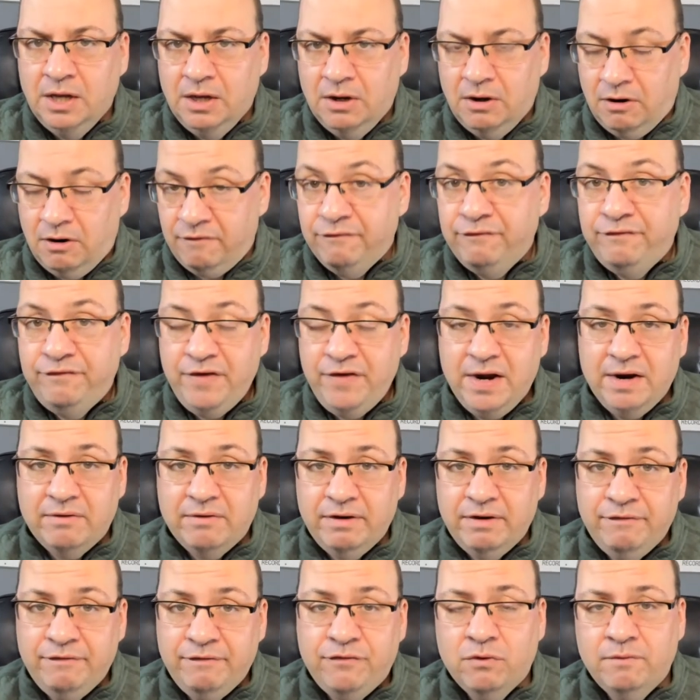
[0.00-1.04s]
Are very
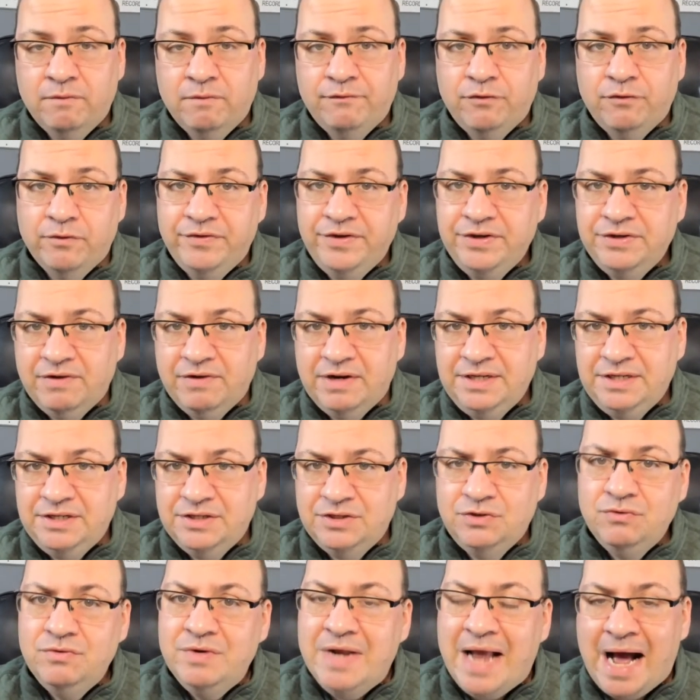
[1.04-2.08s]
formful. These races
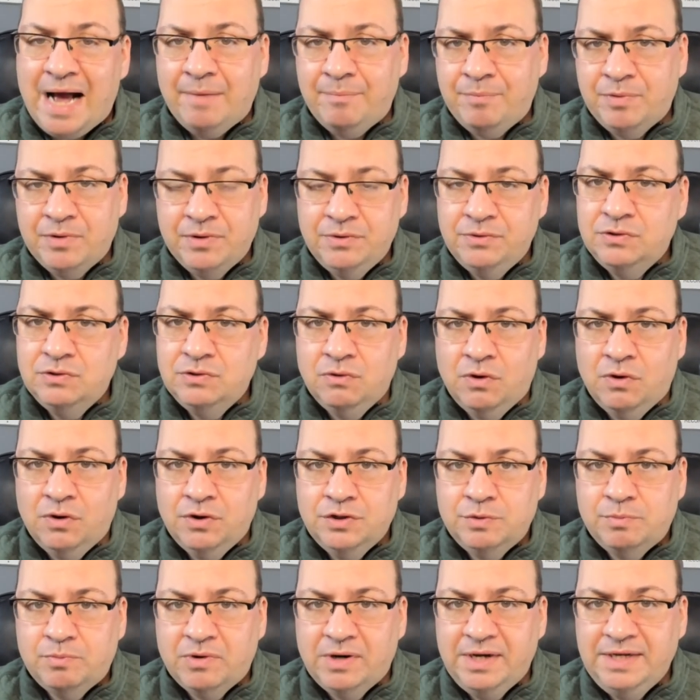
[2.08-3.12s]
do not produce
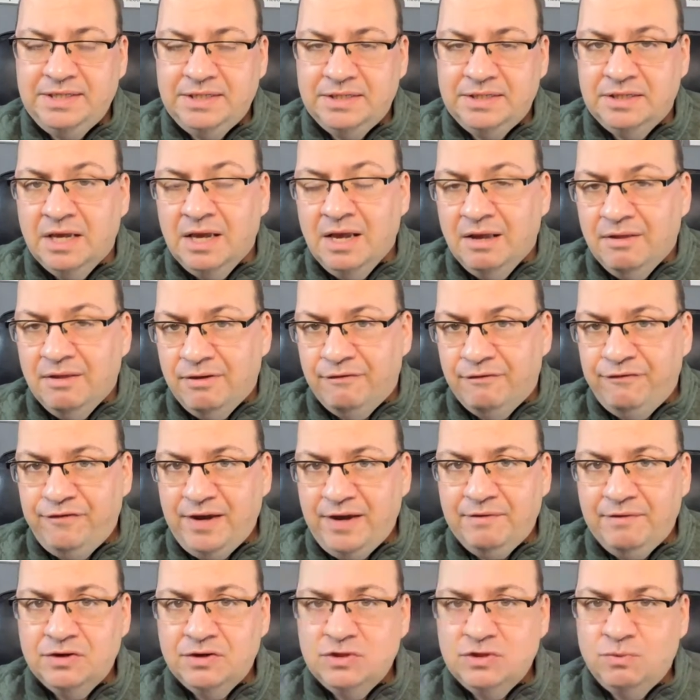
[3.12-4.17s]
large prices. The
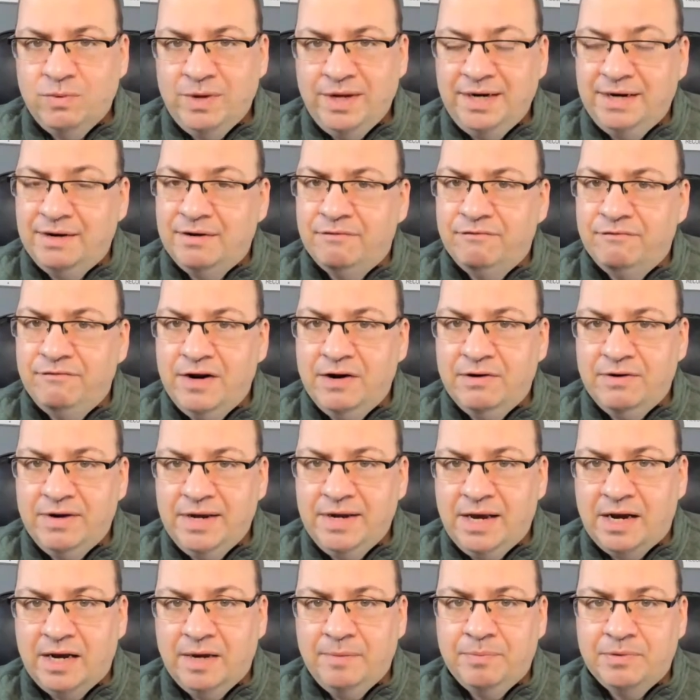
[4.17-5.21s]
favorites win at a very very
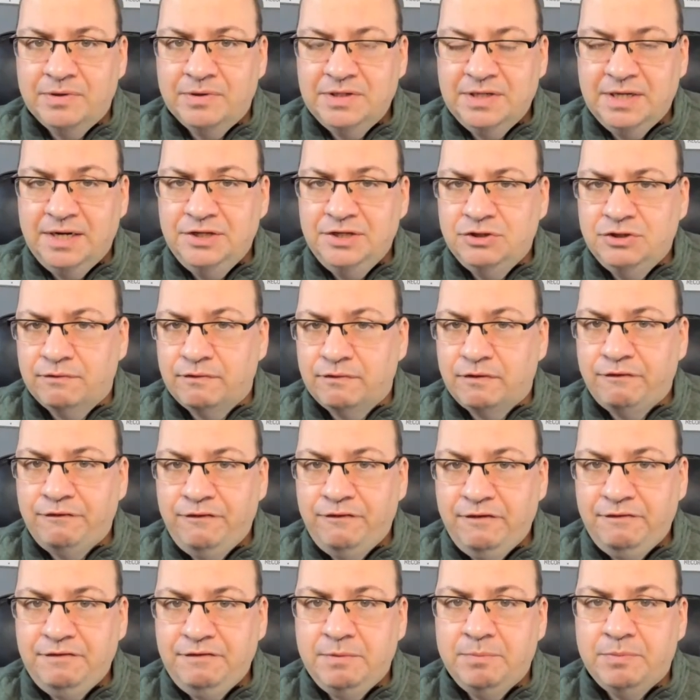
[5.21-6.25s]
high percentage, over
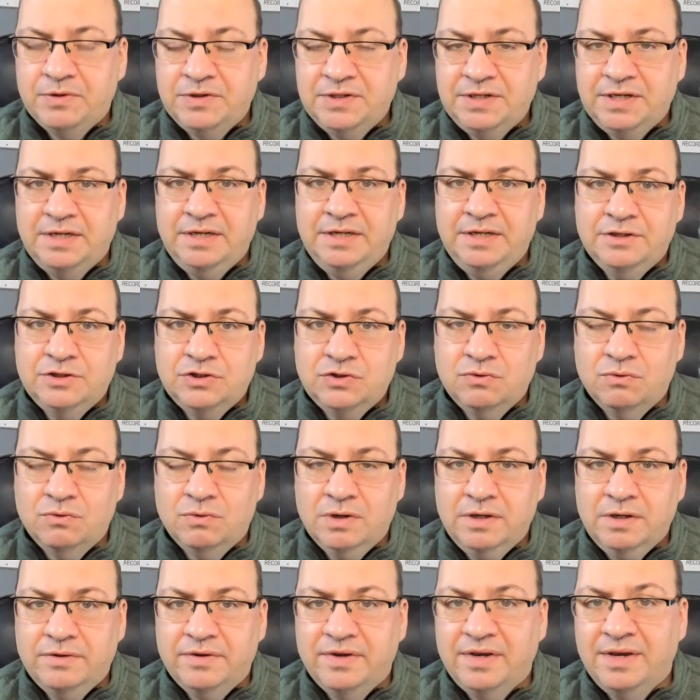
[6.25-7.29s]
50%
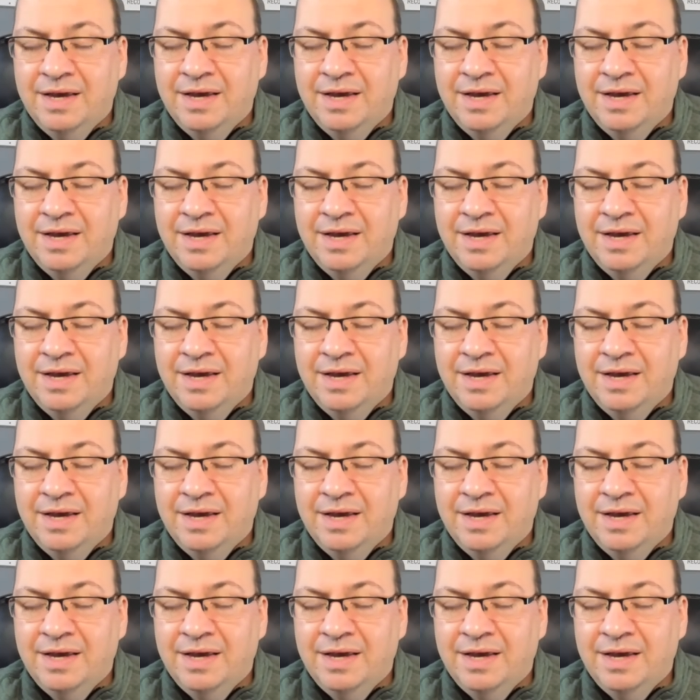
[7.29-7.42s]
historically